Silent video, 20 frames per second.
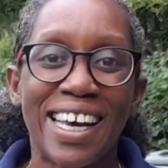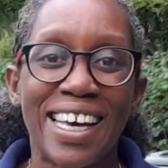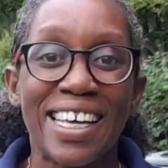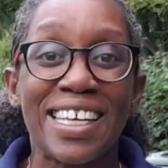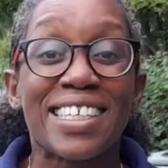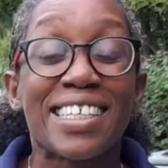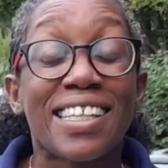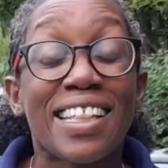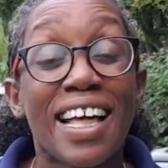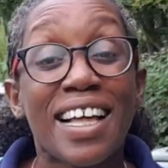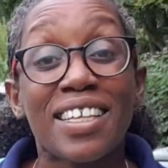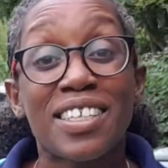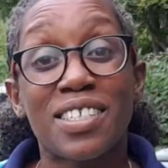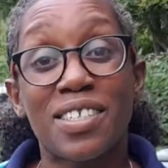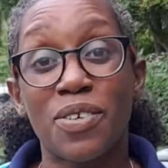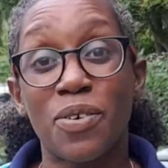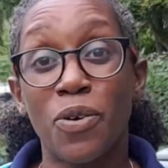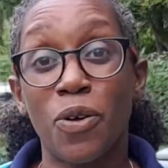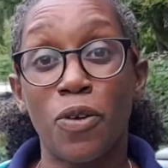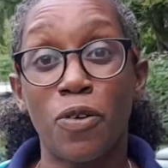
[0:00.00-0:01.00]
So
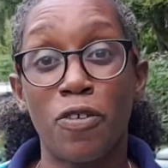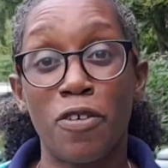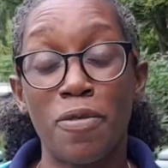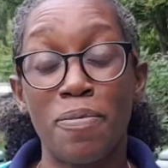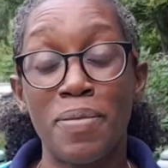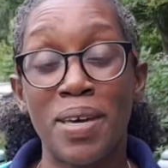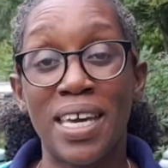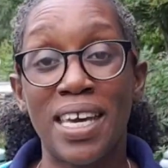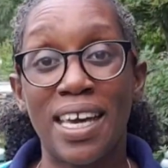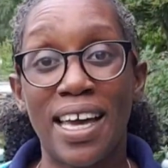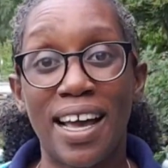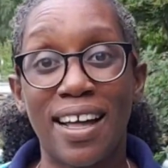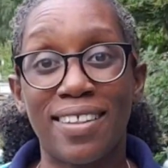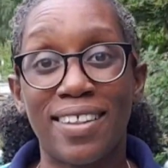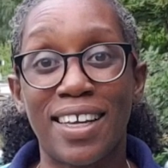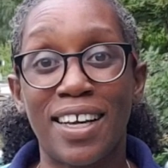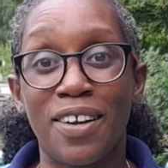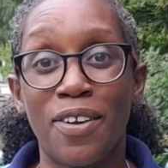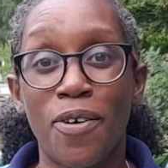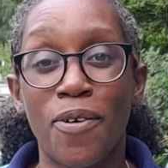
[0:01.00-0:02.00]
that's all from me at
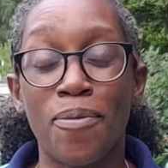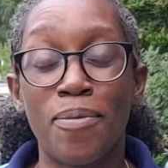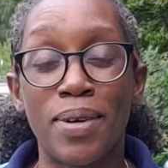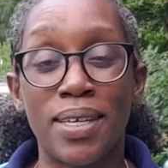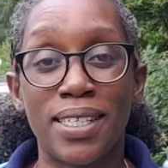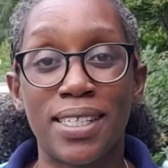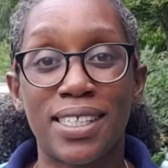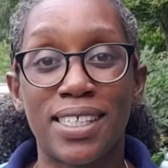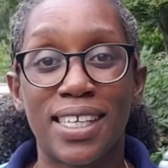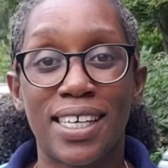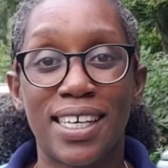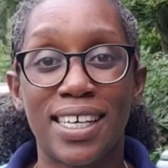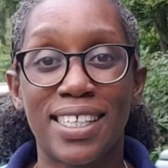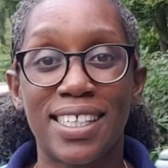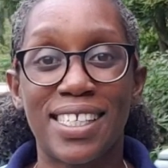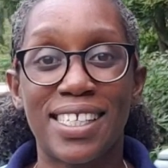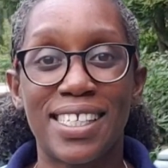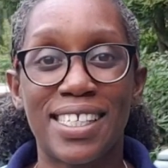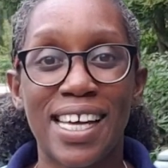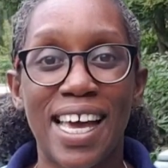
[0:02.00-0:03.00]
the allotments
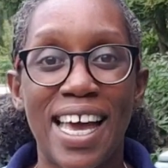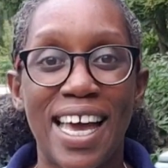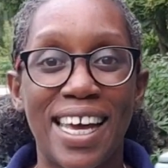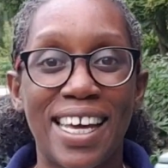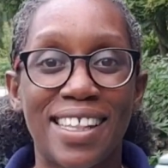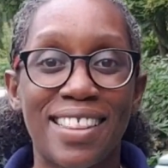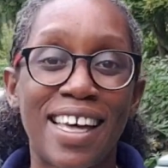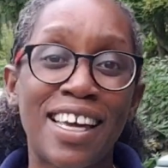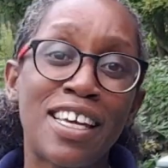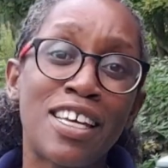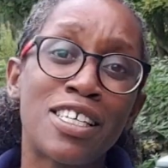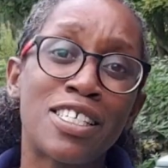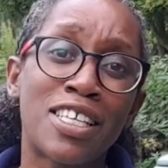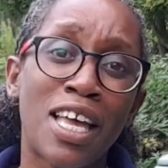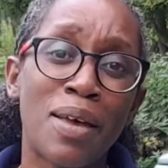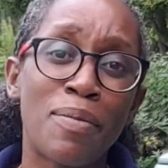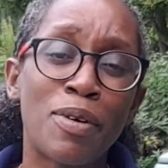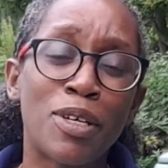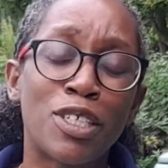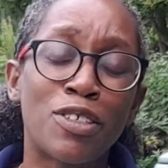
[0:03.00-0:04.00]
today. Thank you
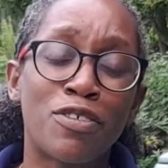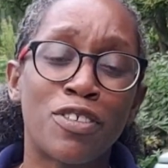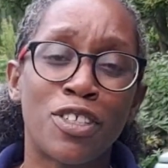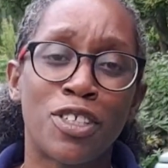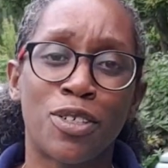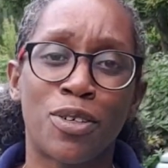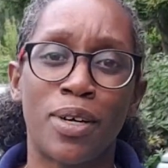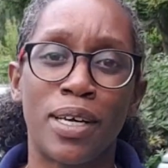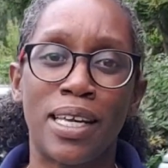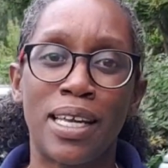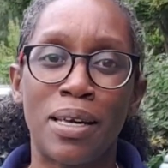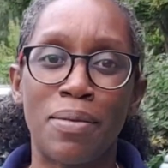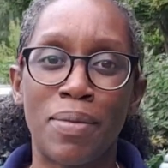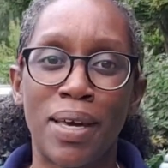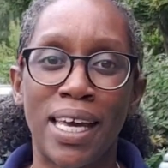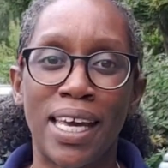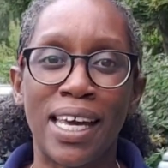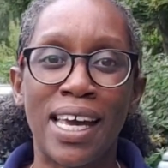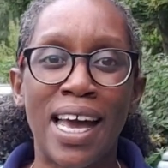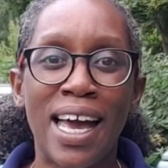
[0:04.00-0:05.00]
so much for joining
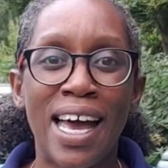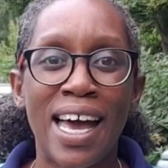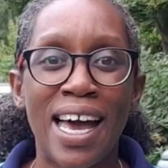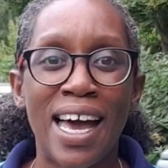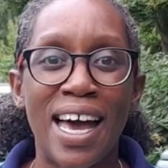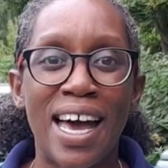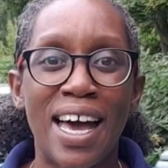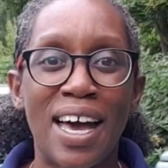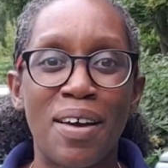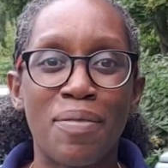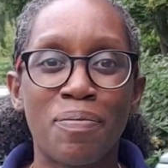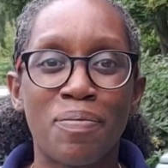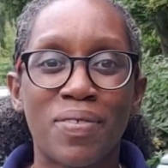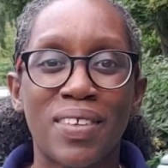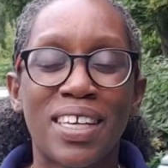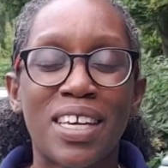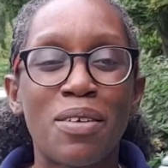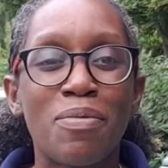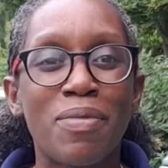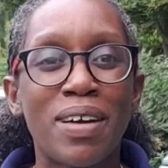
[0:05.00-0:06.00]
me.
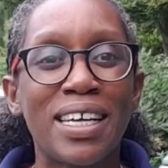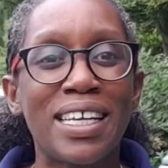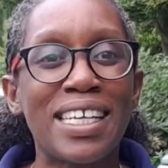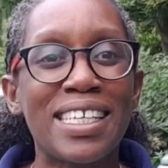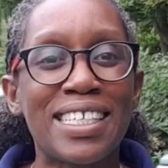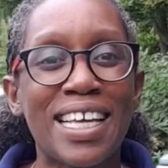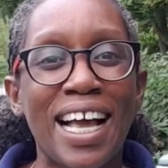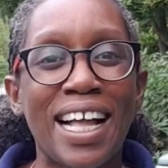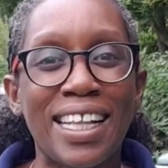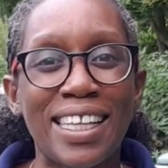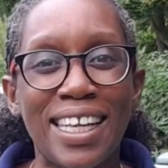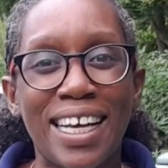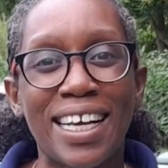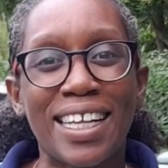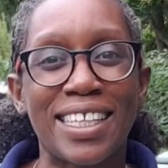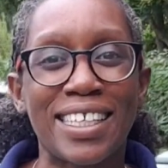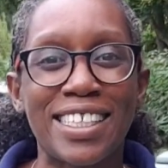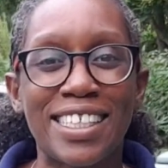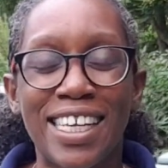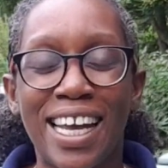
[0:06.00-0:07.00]
Can really tell like
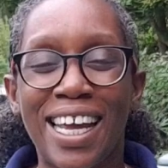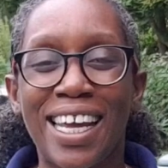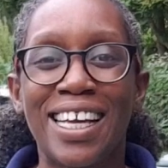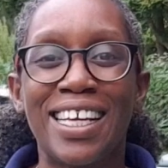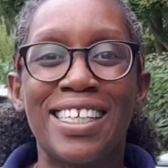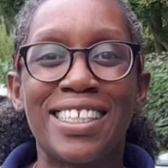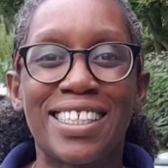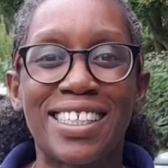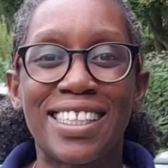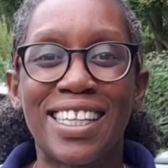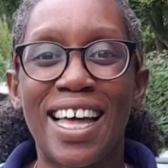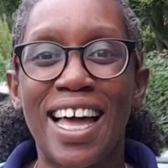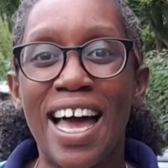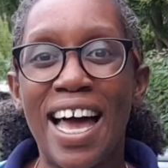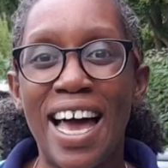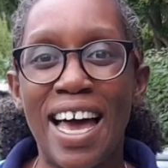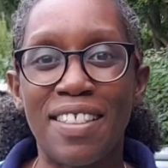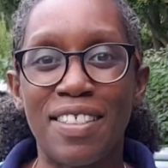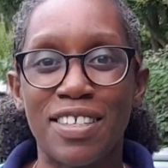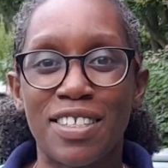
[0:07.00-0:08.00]
the change in the
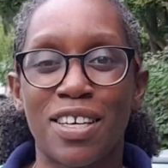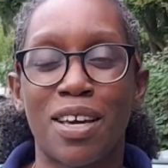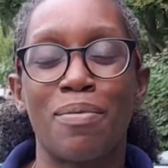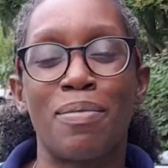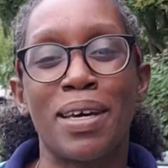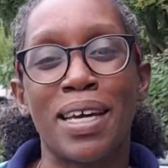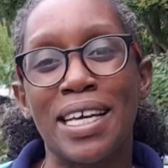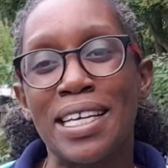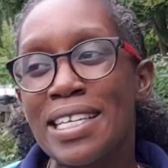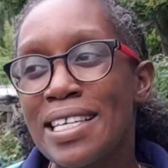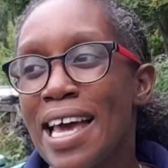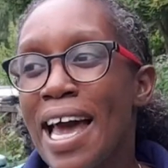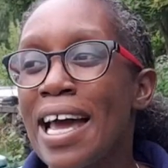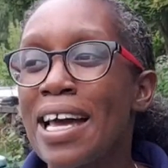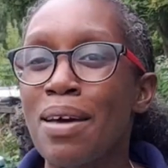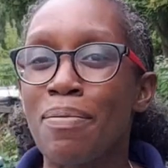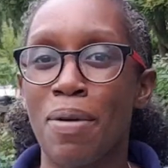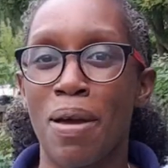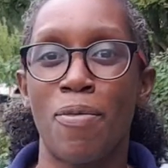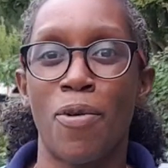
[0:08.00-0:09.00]
air that's coming. It's
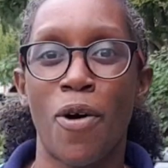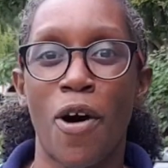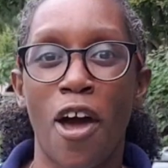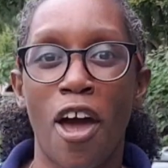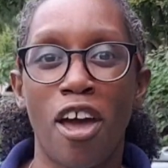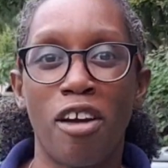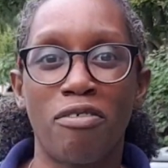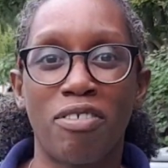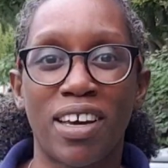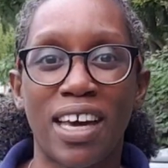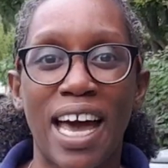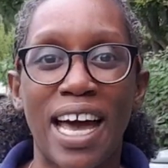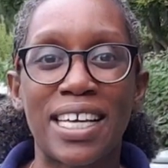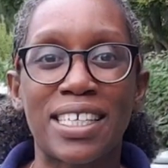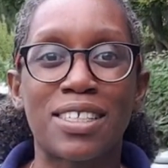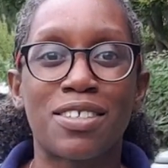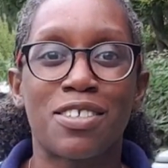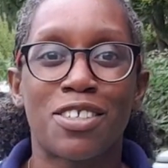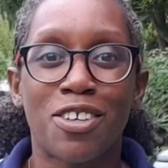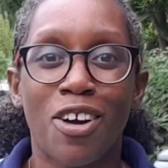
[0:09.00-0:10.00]
getting a bit more
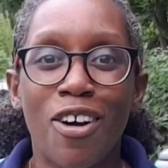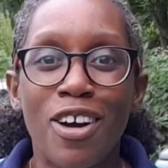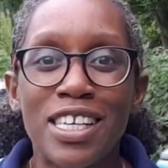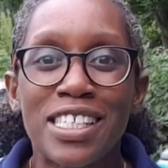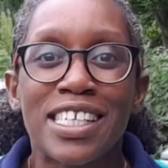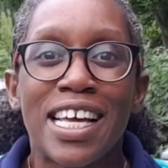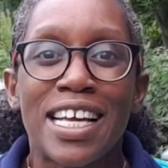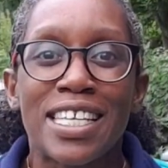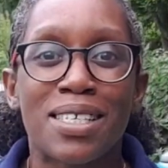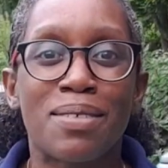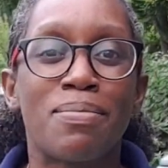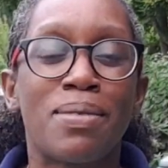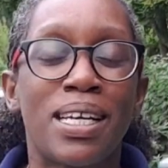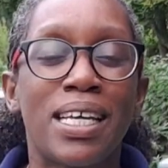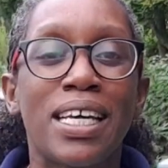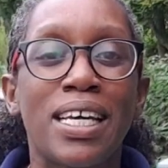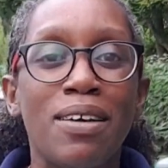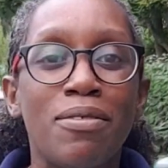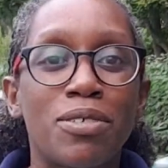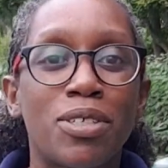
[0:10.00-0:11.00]
overcast, starting to get some
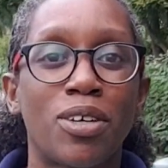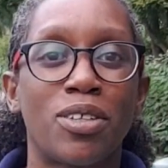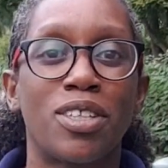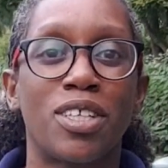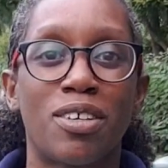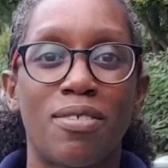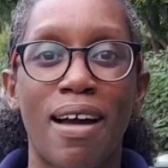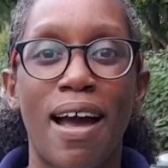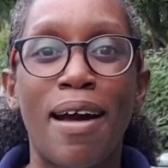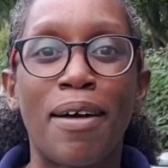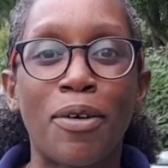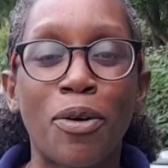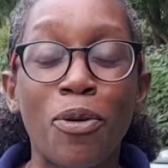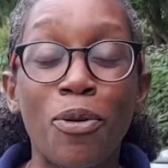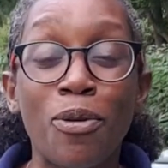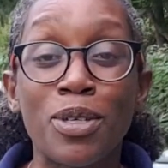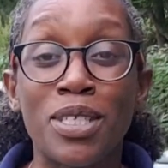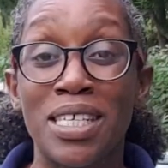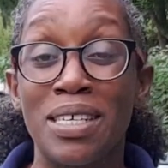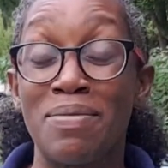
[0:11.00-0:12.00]
leaves on the ground.
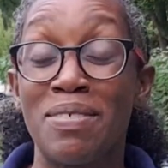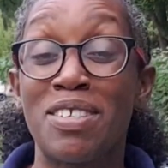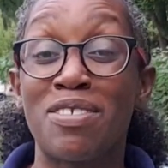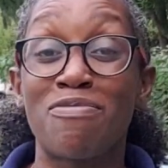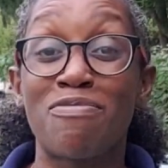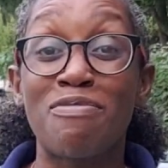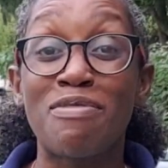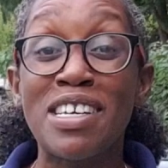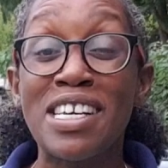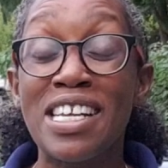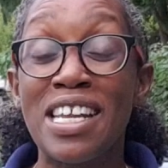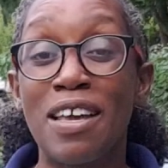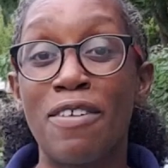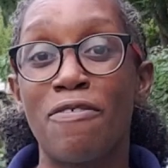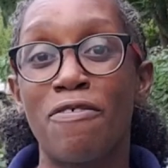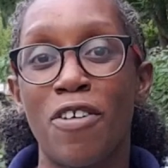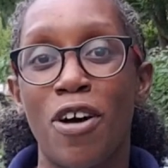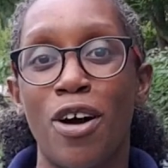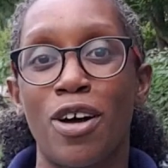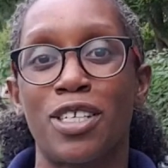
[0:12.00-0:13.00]
Autumn is really
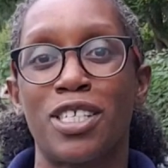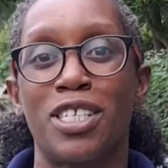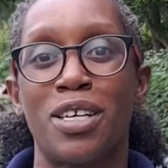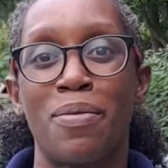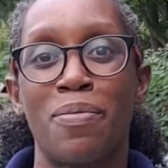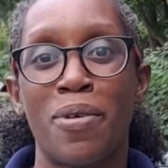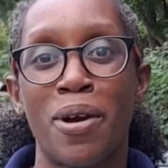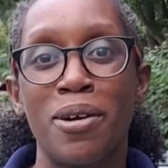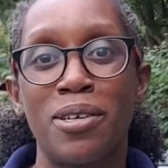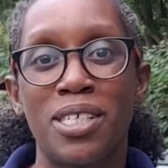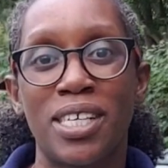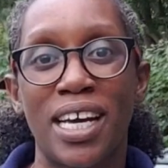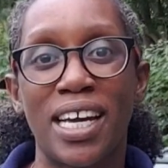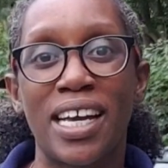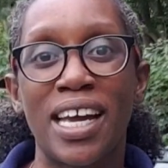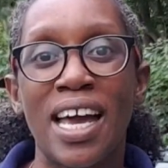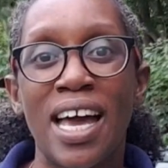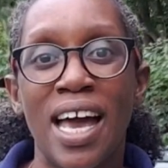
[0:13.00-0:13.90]
fast approaching.